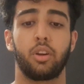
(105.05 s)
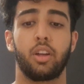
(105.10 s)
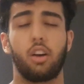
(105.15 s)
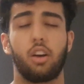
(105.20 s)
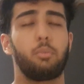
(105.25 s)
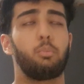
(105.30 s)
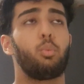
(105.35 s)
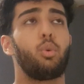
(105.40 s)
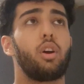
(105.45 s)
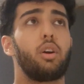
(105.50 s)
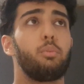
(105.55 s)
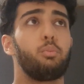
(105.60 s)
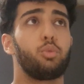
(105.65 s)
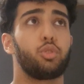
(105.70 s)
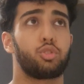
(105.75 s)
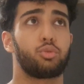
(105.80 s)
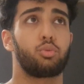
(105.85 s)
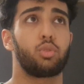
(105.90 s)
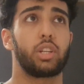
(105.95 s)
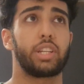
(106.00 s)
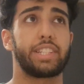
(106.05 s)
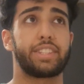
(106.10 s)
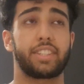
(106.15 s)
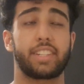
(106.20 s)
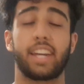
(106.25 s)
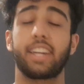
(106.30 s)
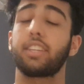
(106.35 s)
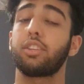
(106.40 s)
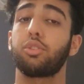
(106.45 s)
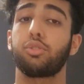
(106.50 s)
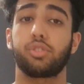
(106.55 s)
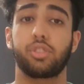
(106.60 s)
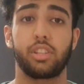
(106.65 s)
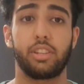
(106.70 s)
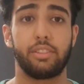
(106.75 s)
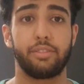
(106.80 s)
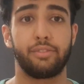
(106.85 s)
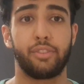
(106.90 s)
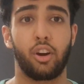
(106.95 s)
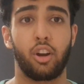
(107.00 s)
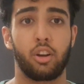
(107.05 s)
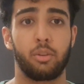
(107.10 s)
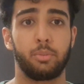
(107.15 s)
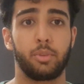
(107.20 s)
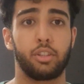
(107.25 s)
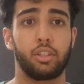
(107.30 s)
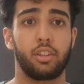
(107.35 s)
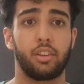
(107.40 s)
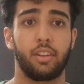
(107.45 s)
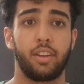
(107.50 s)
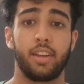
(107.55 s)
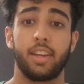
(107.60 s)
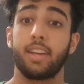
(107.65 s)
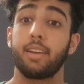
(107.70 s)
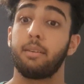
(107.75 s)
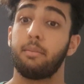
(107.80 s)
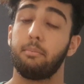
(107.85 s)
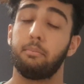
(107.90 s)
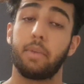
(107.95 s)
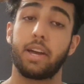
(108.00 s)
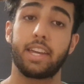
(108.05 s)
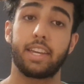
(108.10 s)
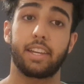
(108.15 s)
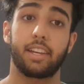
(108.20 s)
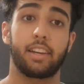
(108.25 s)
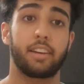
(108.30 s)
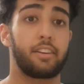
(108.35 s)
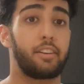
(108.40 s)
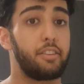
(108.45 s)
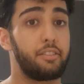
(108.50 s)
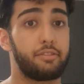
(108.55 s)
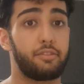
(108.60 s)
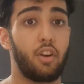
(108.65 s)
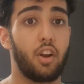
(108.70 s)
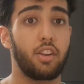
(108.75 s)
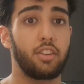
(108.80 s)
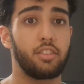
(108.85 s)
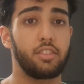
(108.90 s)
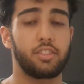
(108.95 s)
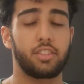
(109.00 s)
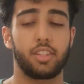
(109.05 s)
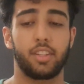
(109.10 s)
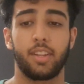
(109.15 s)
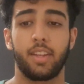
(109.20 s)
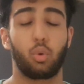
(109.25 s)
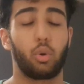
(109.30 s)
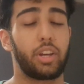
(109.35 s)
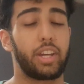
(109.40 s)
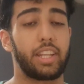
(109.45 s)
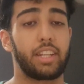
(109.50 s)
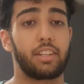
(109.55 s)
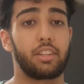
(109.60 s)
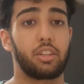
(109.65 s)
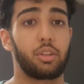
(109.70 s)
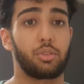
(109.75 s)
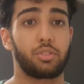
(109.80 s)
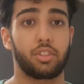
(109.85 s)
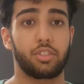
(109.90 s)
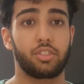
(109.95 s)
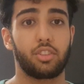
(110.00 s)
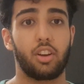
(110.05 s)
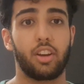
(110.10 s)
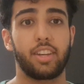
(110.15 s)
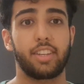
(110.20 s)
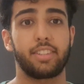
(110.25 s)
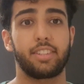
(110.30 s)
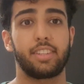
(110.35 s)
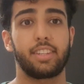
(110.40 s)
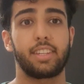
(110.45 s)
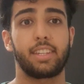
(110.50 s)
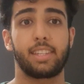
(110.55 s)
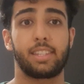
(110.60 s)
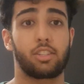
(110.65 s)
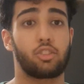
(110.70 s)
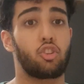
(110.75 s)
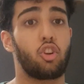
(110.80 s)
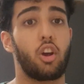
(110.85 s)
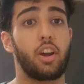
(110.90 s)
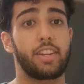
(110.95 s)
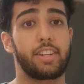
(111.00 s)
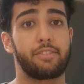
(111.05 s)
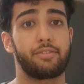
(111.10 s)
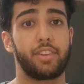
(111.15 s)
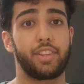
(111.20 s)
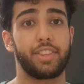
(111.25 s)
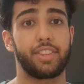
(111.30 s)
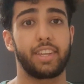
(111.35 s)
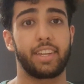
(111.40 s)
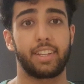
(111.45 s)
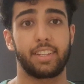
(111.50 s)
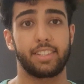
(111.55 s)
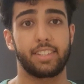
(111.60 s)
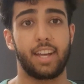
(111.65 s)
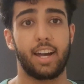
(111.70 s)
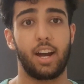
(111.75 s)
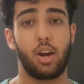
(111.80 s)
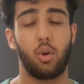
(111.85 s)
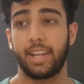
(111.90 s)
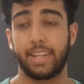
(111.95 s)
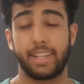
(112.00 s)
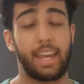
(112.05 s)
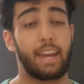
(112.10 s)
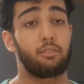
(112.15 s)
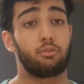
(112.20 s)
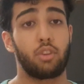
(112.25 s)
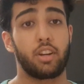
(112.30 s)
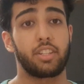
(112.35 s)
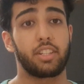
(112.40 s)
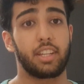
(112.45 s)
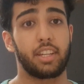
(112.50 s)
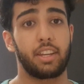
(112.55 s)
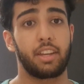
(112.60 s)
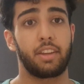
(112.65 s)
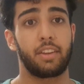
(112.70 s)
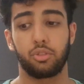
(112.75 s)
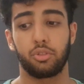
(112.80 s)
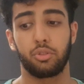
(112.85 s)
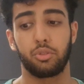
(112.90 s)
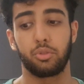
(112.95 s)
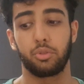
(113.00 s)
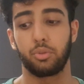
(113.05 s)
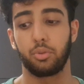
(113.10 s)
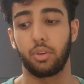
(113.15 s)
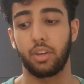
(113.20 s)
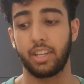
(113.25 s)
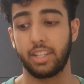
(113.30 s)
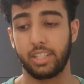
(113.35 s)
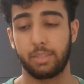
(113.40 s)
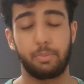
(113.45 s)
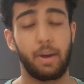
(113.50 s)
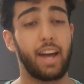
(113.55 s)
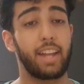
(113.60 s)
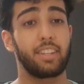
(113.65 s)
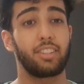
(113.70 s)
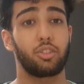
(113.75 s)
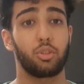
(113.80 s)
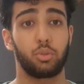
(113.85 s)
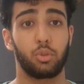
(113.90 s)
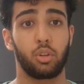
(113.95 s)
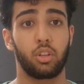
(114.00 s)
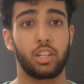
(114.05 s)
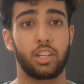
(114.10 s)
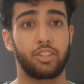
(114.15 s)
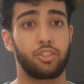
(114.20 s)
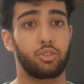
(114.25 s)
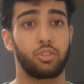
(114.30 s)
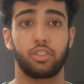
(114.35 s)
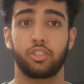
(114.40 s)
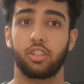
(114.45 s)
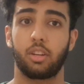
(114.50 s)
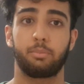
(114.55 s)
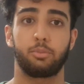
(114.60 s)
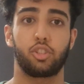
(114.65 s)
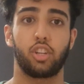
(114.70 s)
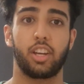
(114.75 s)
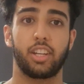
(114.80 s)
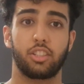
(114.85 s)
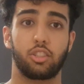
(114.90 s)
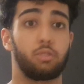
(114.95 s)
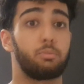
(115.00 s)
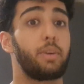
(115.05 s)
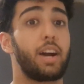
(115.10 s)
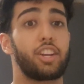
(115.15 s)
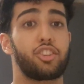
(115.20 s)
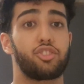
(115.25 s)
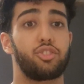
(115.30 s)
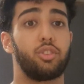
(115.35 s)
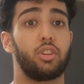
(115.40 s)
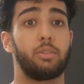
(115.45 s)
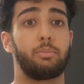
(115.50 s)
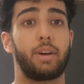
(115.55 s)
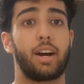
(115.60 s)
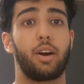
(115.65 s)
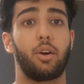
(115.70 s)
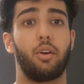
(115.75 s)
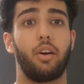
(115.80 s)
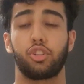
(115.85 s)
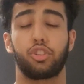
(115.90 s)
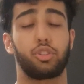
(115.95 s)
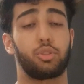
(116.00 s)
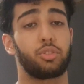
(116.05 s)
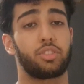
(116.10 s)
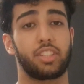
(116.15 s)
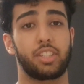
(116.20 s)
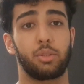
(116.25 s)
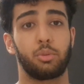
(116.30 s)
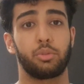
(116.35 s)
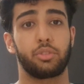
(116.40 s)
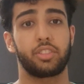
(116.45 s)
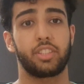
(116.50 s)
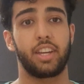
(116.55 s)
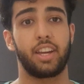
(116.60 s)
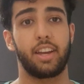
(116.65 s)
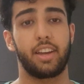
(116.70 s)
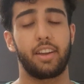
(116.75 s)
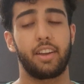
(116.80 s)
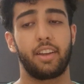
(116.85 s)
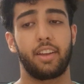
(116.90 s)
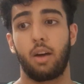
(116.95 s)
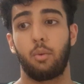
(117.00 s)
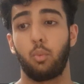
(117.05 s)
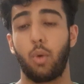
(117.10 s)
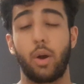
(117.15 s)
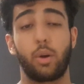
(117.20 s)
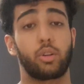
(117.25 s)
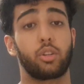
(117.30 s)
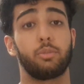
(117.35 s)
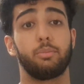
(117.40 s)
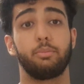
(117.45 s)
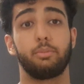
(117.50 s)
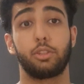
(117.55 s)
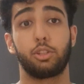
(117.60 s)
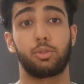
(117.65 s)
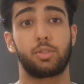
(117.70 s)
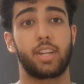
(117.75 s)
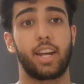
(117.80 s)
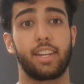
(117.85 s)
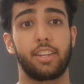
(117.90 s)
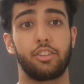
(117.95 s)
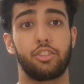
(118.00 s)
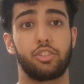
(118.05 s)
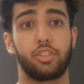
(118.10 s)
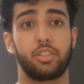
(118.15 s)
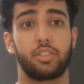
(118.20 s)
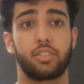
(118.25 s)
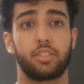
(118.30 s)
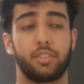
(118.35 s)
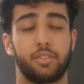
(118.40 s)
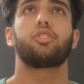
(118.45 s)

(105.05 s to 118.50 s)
Term 1 was really to get used to the environment, make friends, join new societies, try different things out and get ready to expand your knowledge on a subject you're passionate about, push your skill set and welcome new challenges.